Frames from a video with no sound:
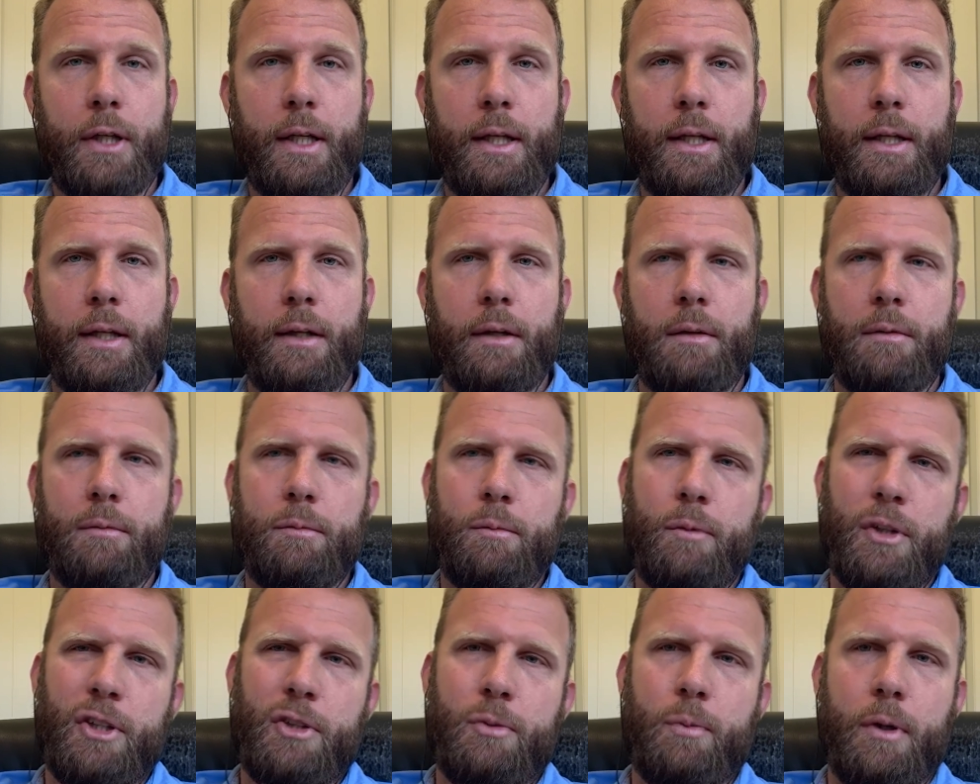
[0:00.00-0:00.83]
gear,
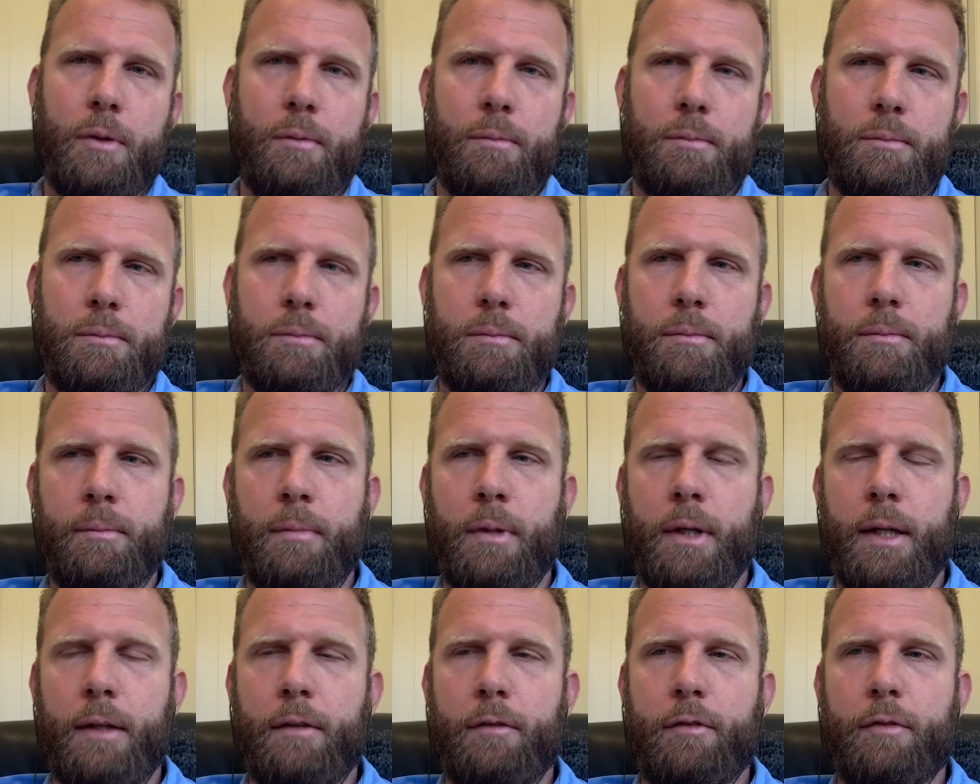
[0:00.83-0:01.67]
which
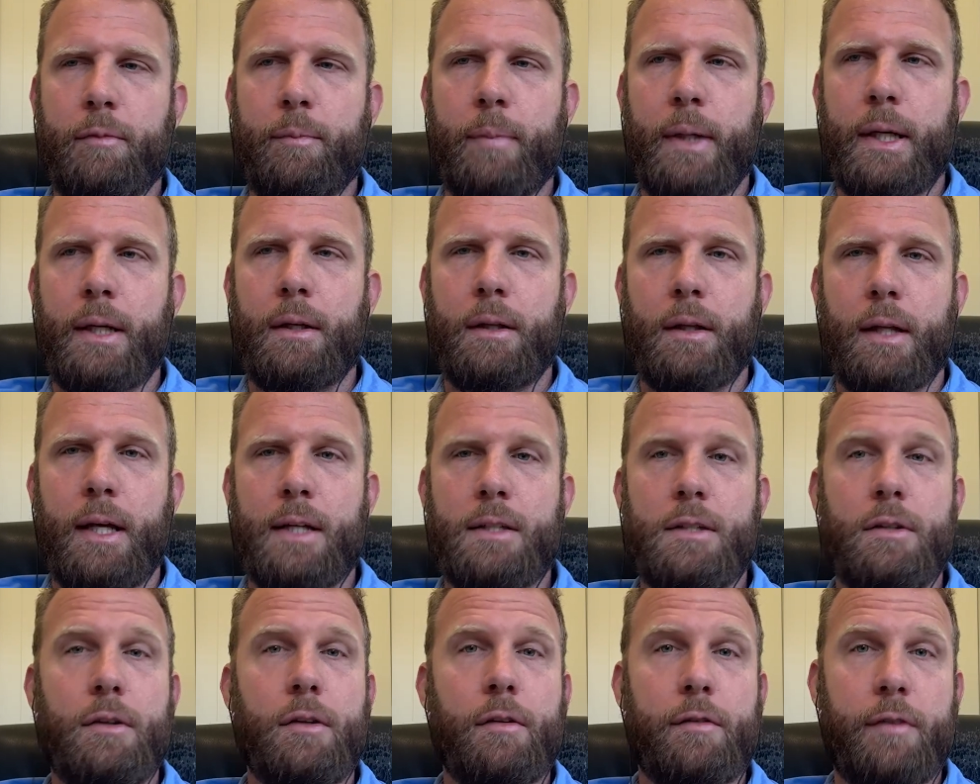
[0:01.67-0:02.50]
might have been a
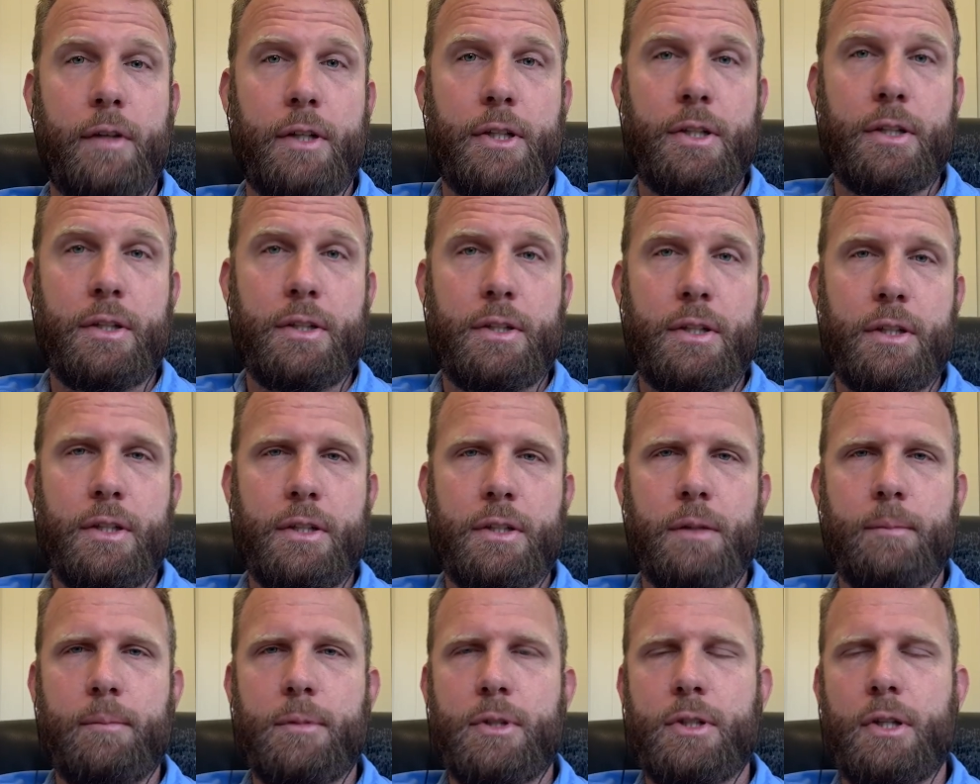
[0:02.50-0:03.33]
lesser efficient
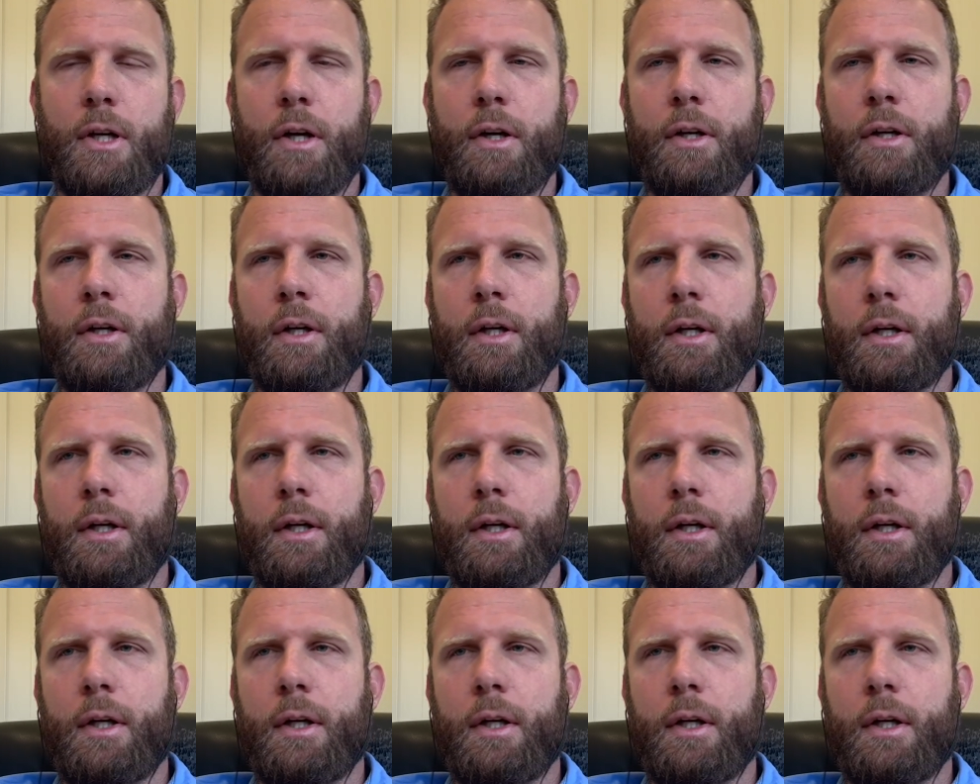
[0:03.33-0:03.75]
system. So